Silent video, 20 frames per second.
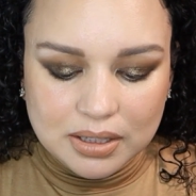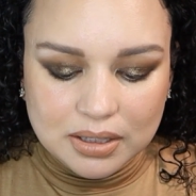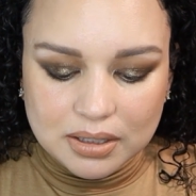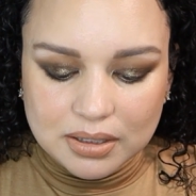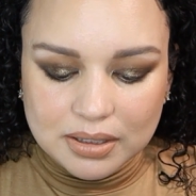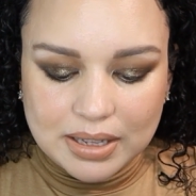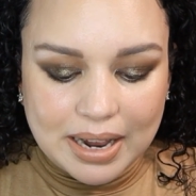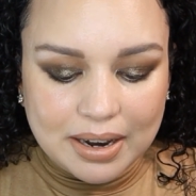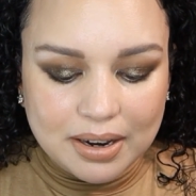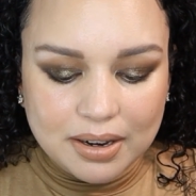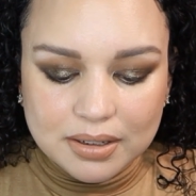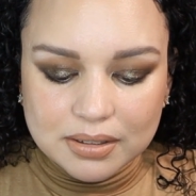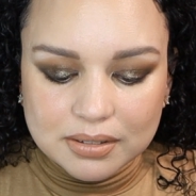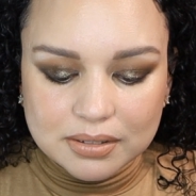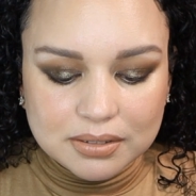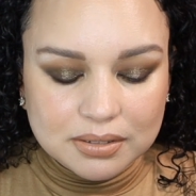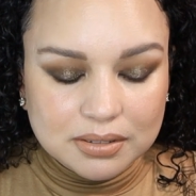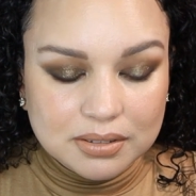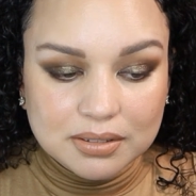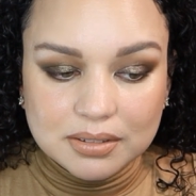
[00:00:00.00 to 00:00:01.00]
That
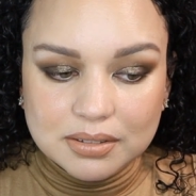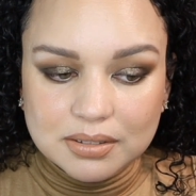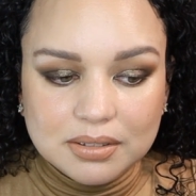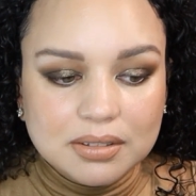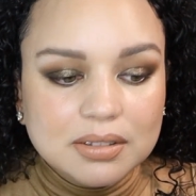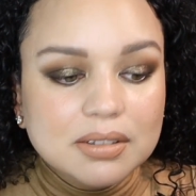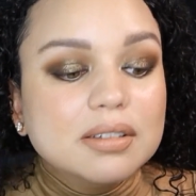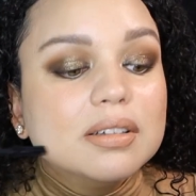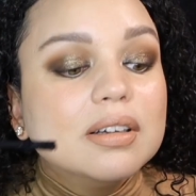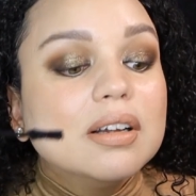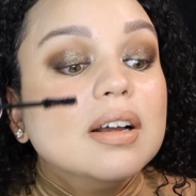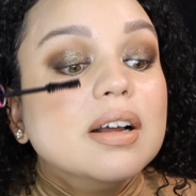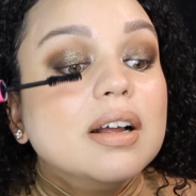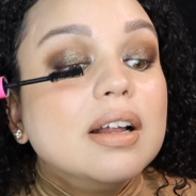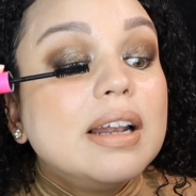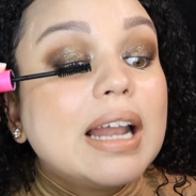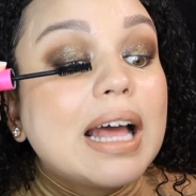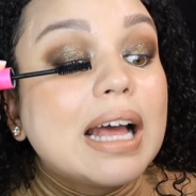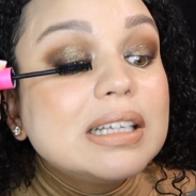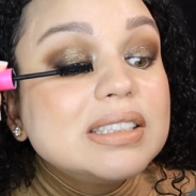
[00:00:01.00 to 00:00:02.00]

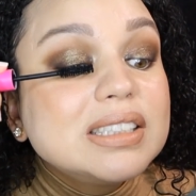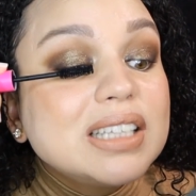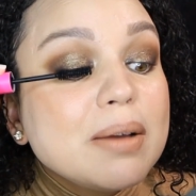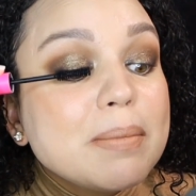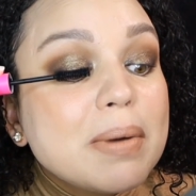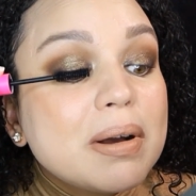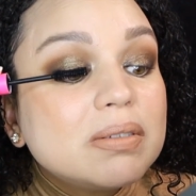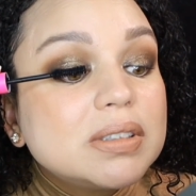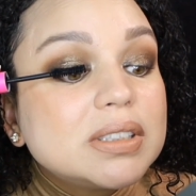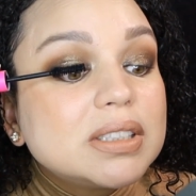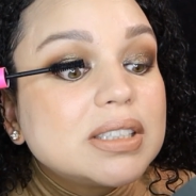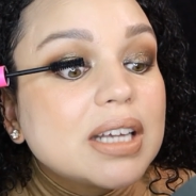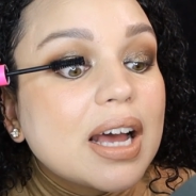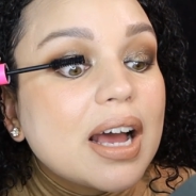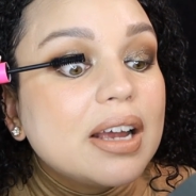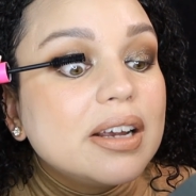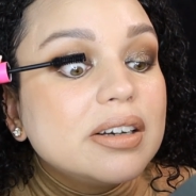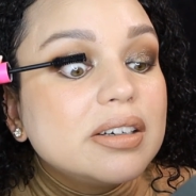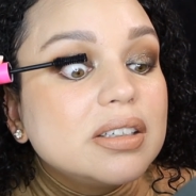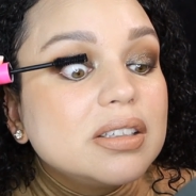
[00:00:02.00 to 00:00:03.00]
last time I was
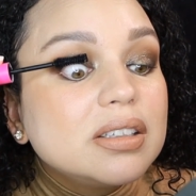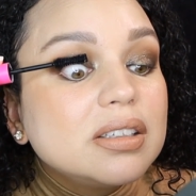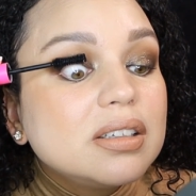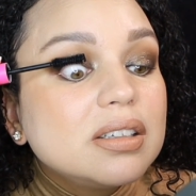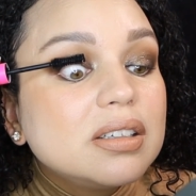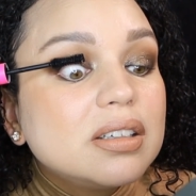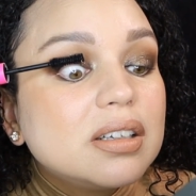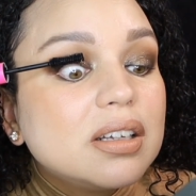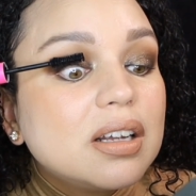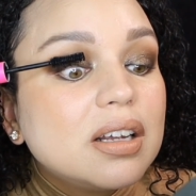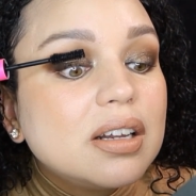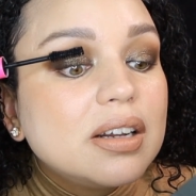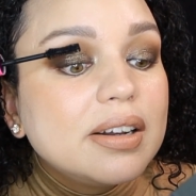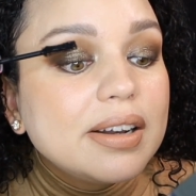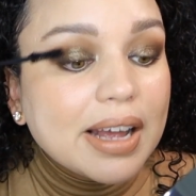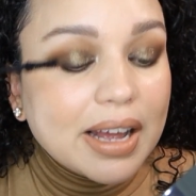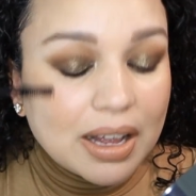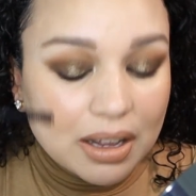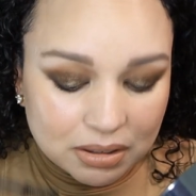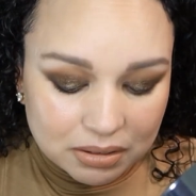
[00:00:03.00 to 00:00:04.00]
tired.
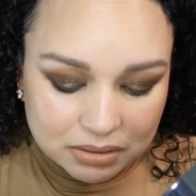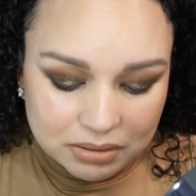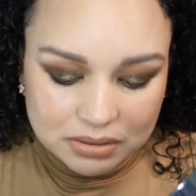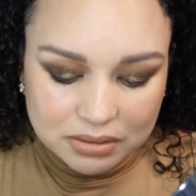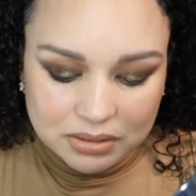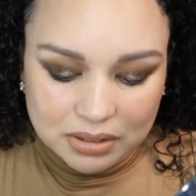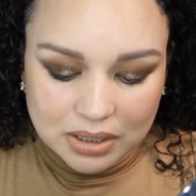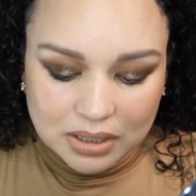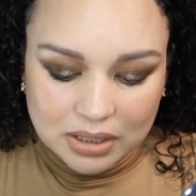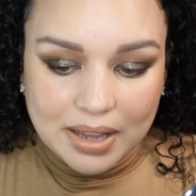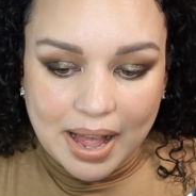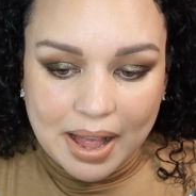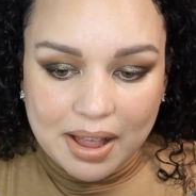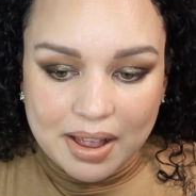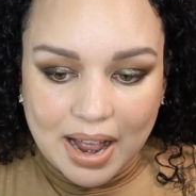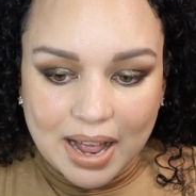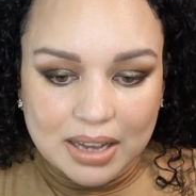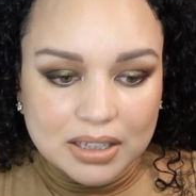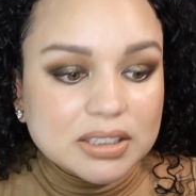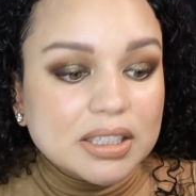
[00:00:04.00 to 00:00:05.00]
Now that
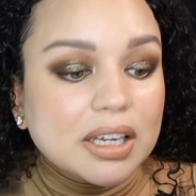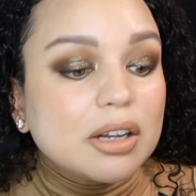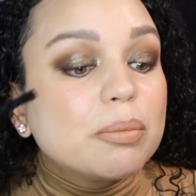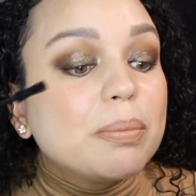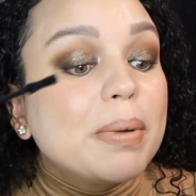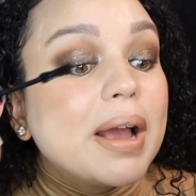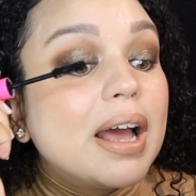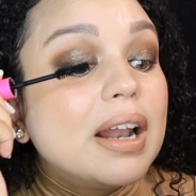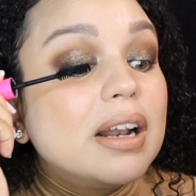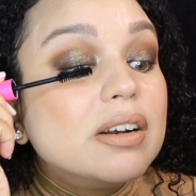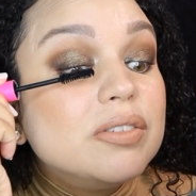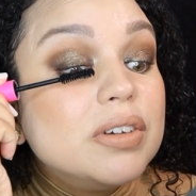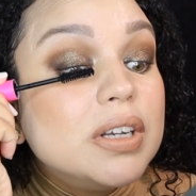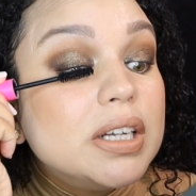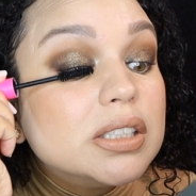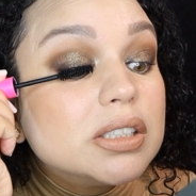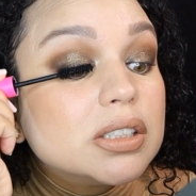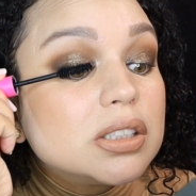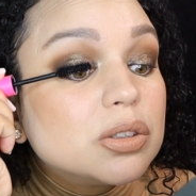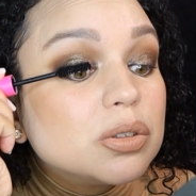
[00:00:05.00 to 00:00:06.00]
eyeshadow palette
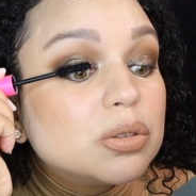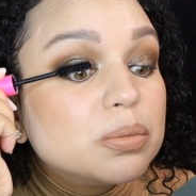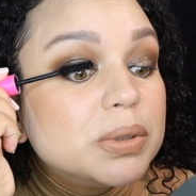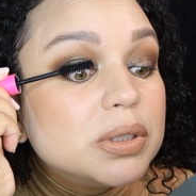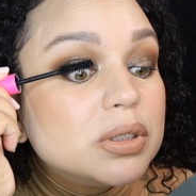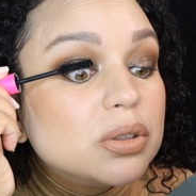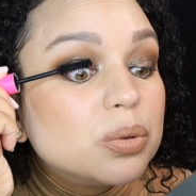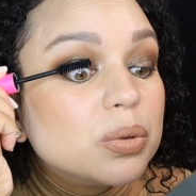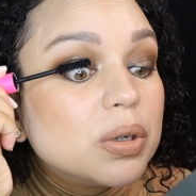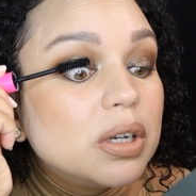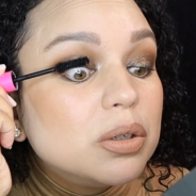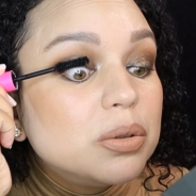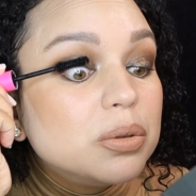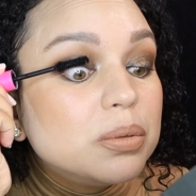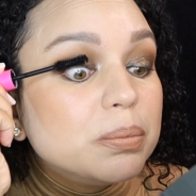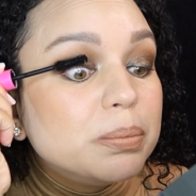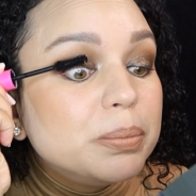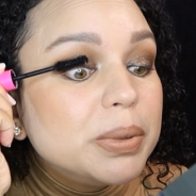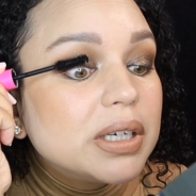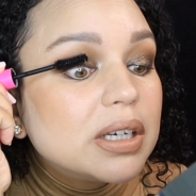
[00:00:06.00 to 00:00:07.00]
really just threw me through a
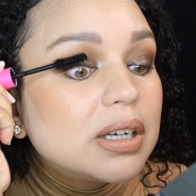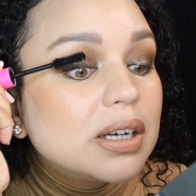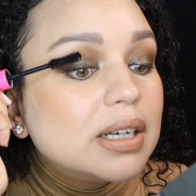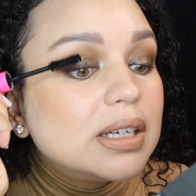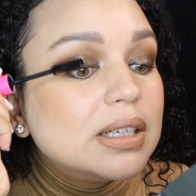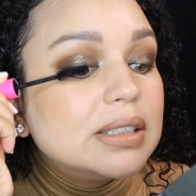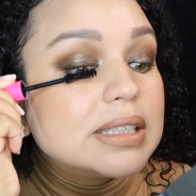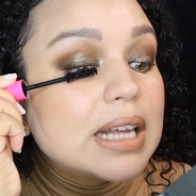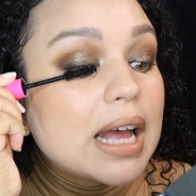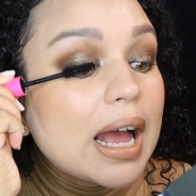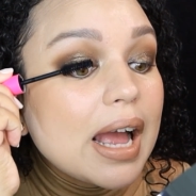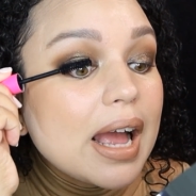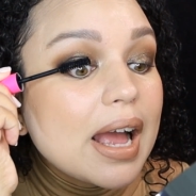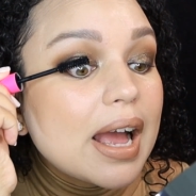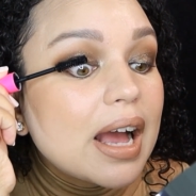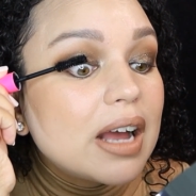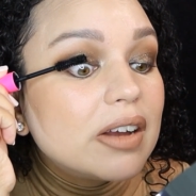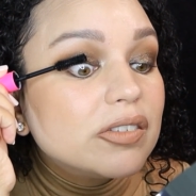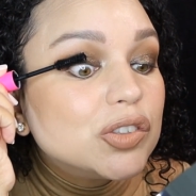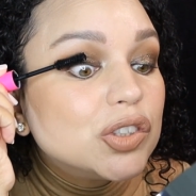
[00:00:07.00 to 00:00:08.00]
loop, because I
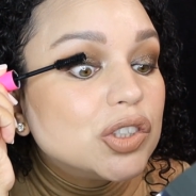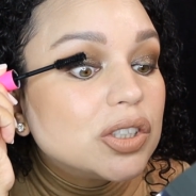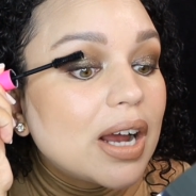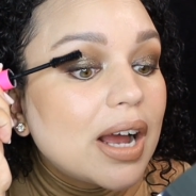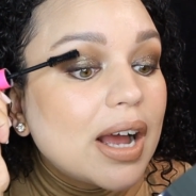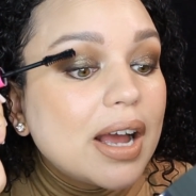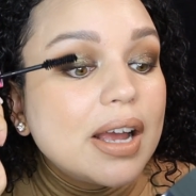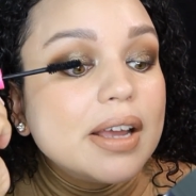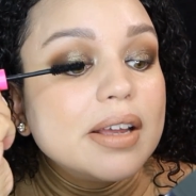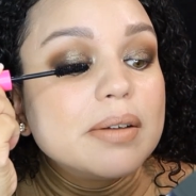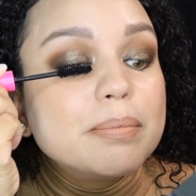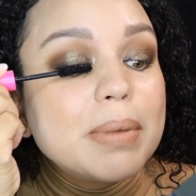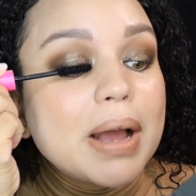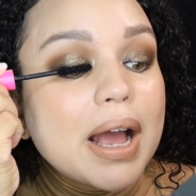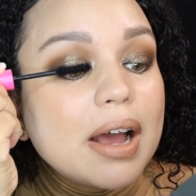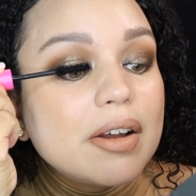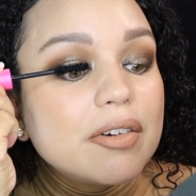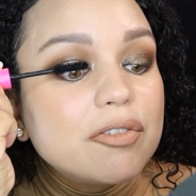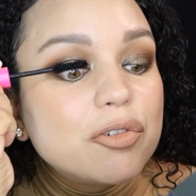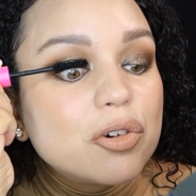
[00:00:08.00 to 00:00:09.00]
have tried
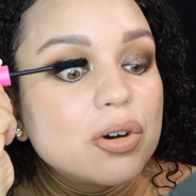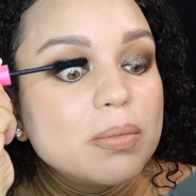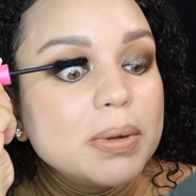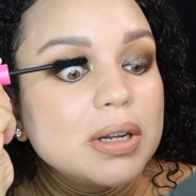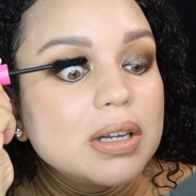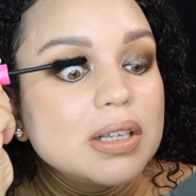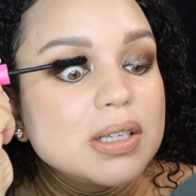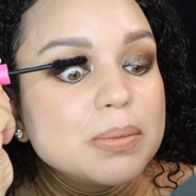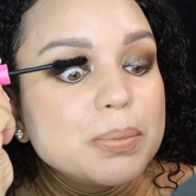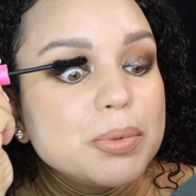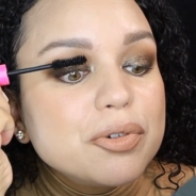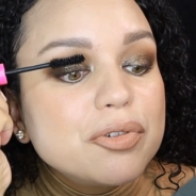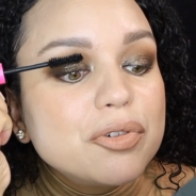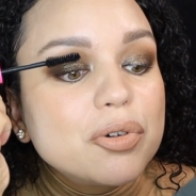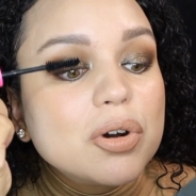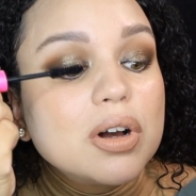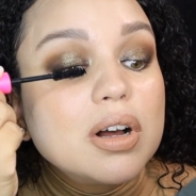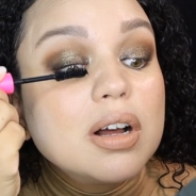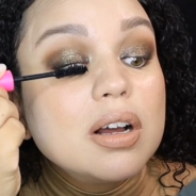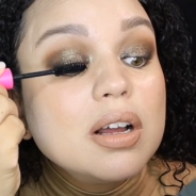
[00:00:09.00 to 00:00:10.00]
bad formulas
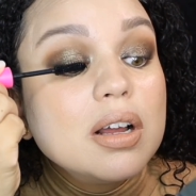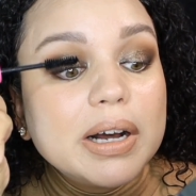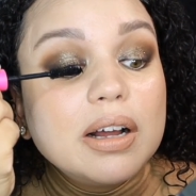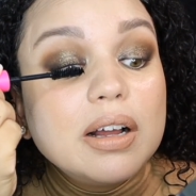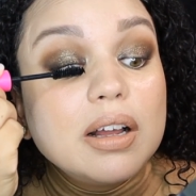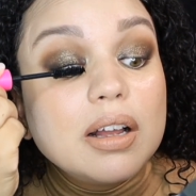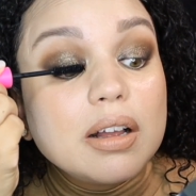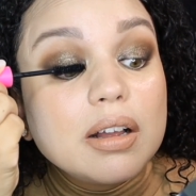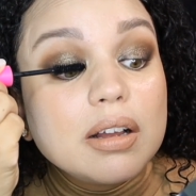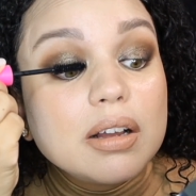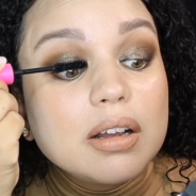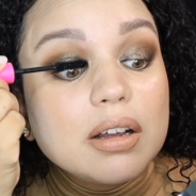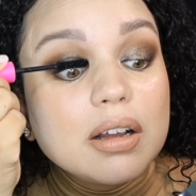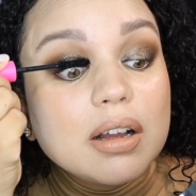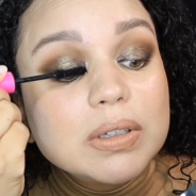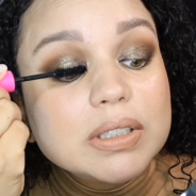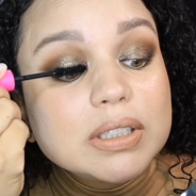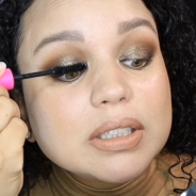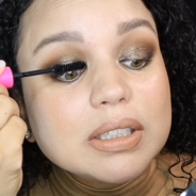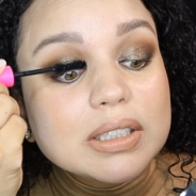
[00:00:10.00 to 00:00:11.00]
before, but
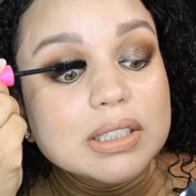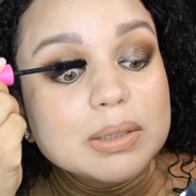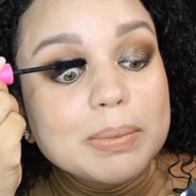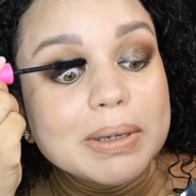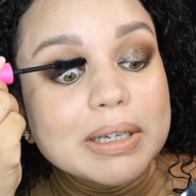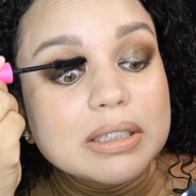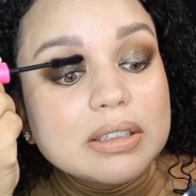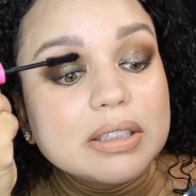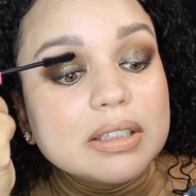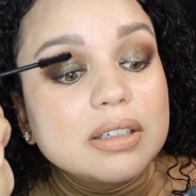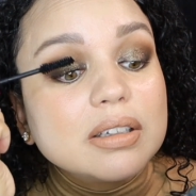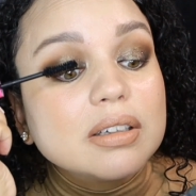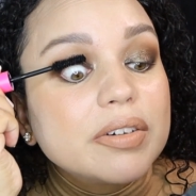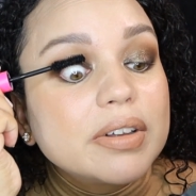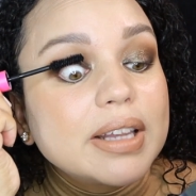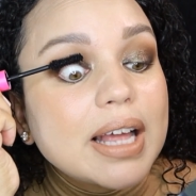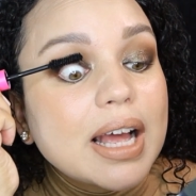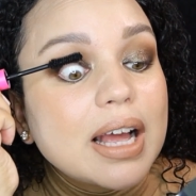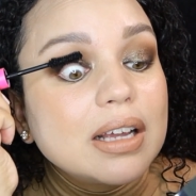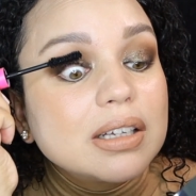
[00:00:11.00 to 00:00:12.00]
wasn't expecting for
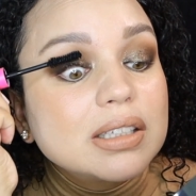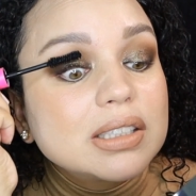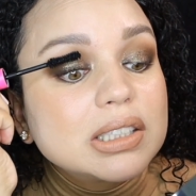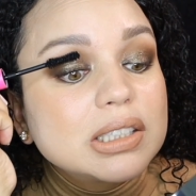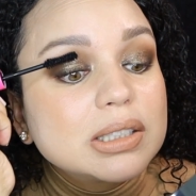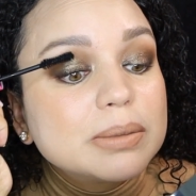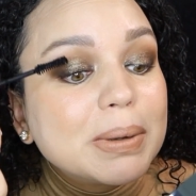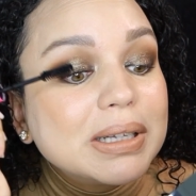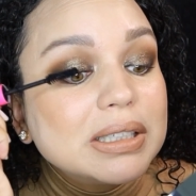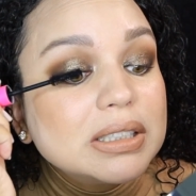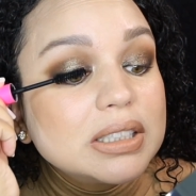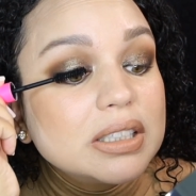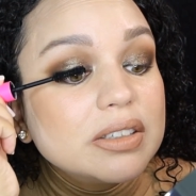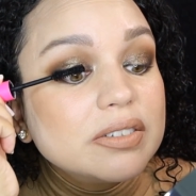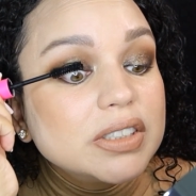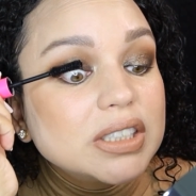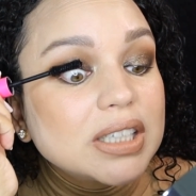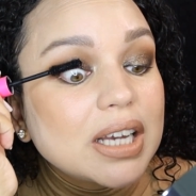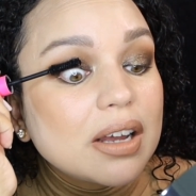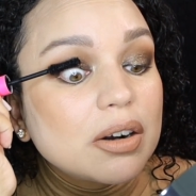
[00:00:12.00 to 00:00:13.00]
that expensive
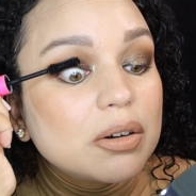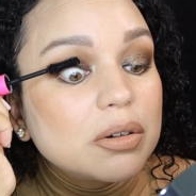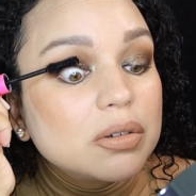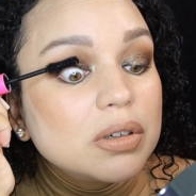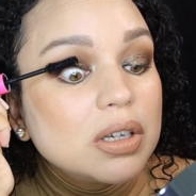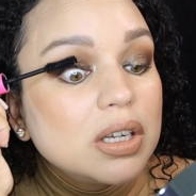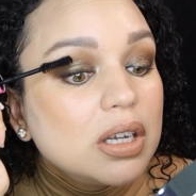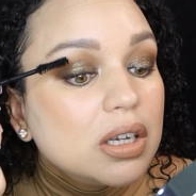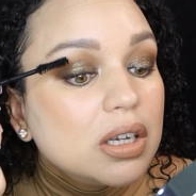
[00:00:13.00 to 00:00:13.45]
shadow